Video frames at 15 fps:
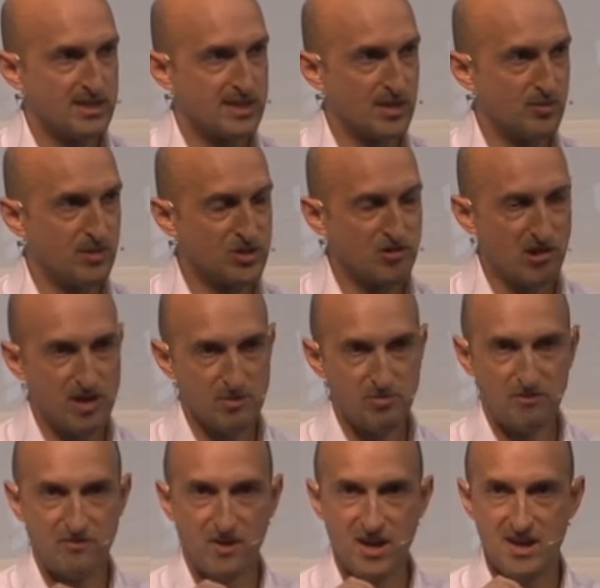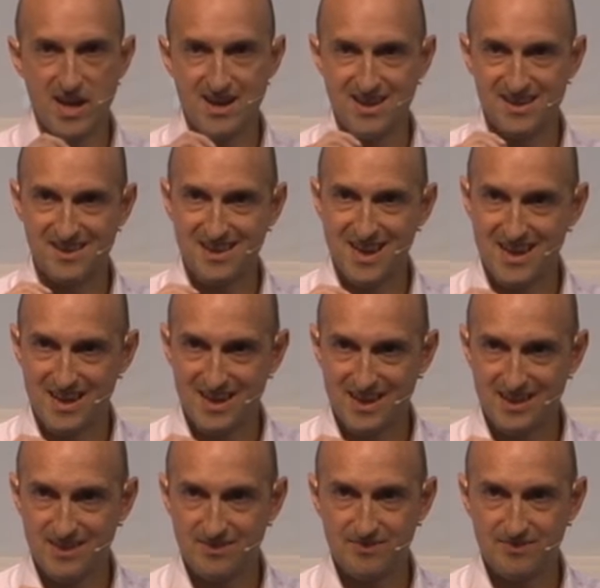They were trying to provide anesthetic.